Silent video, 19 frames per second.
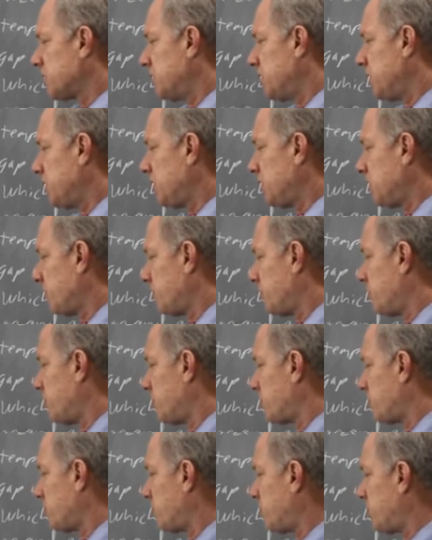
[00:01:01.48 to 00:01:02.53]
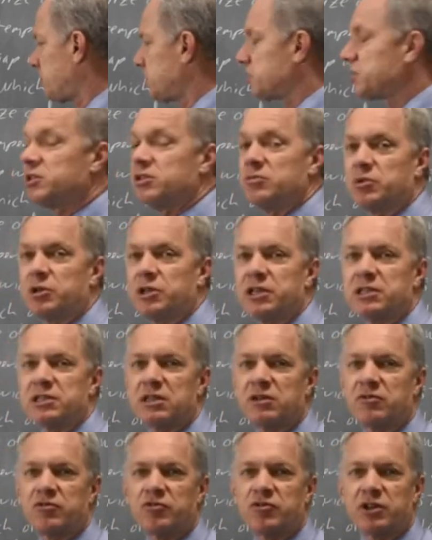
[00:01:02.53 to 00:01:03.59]
a negative number minus
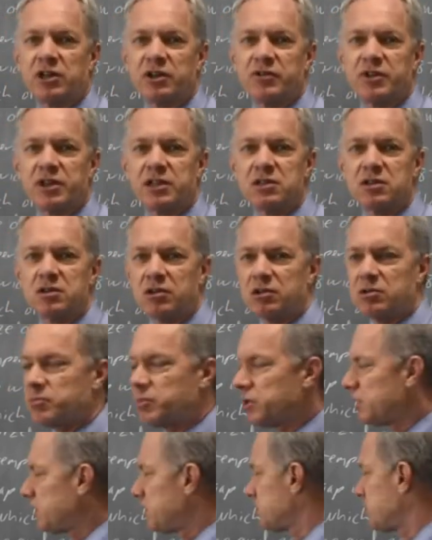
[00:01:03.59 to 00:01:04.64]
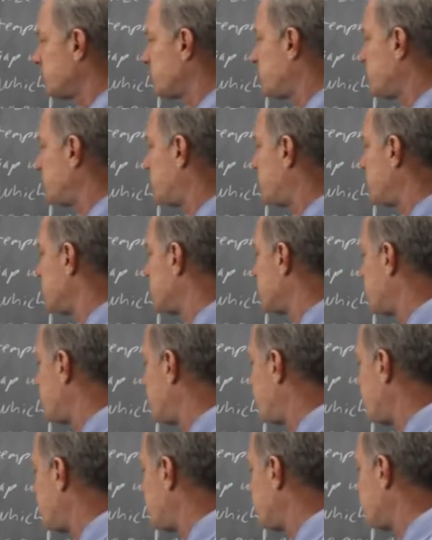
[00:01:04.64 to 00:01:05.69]
2.875. That's not a positive
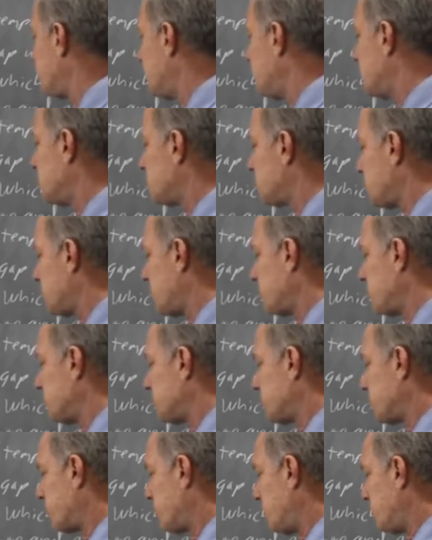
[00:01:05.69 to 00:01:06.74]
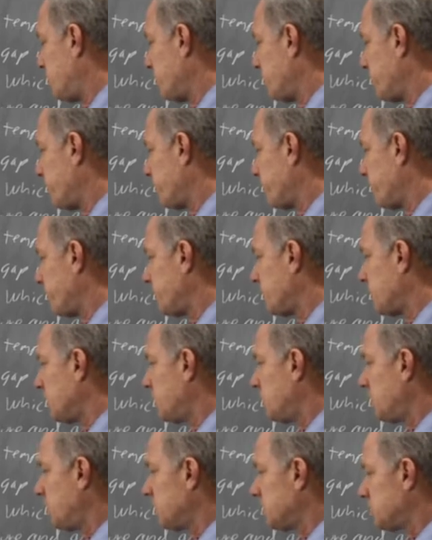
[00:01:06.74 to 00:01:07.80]
2.875, so that one's wrong.
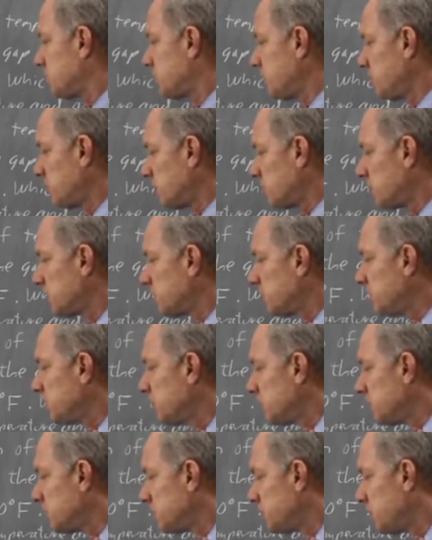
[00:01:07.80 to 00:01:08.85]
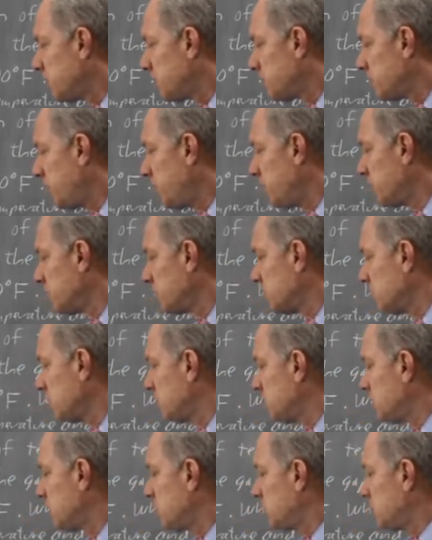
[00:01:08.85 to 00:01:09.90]
And similarly, down here,
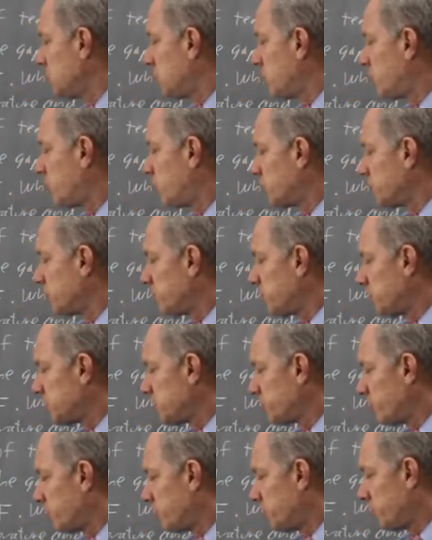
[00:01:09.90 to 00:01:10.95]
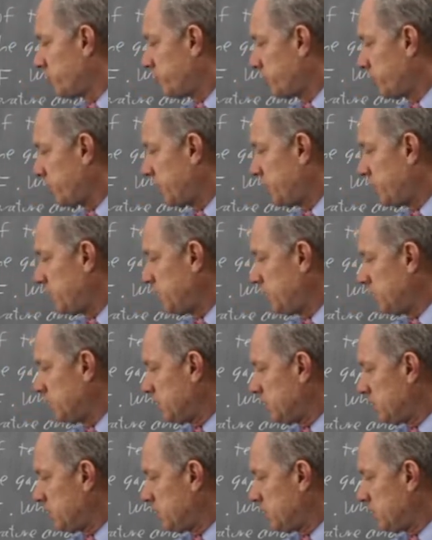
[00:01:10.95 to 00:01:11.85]
40 plus 40 for 80